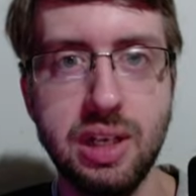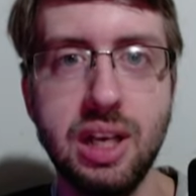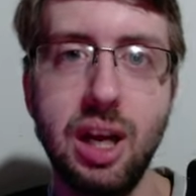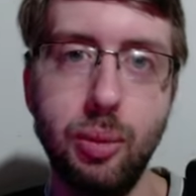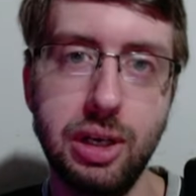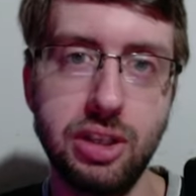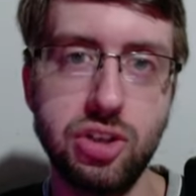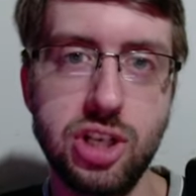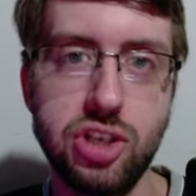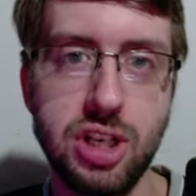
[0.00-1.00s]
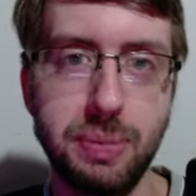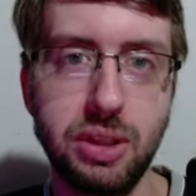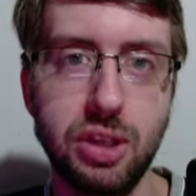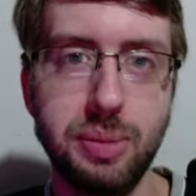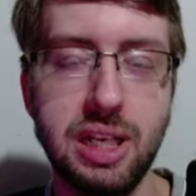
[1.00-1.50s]
I wanted to change it up a
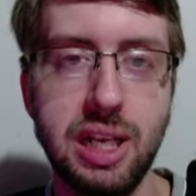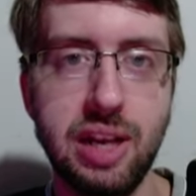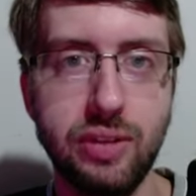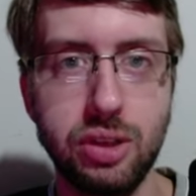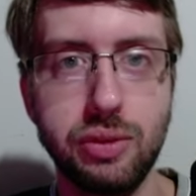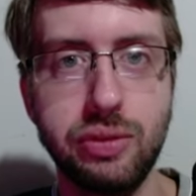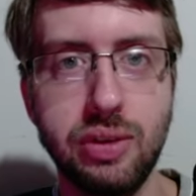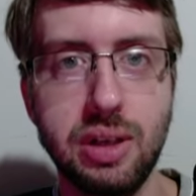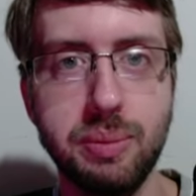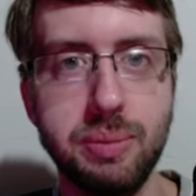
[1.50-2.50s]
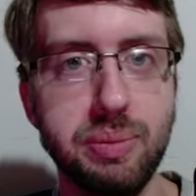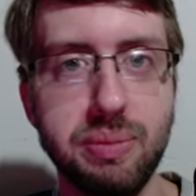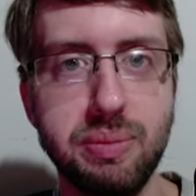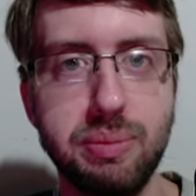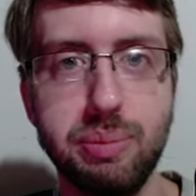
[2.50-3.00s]
little bit and have a little
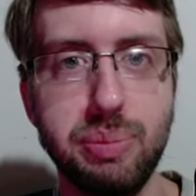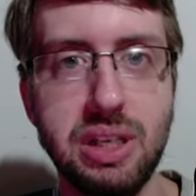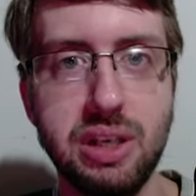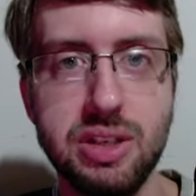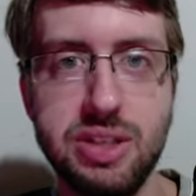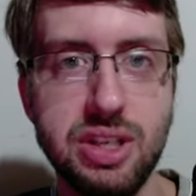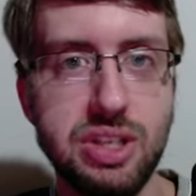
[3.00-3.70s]
fun, because this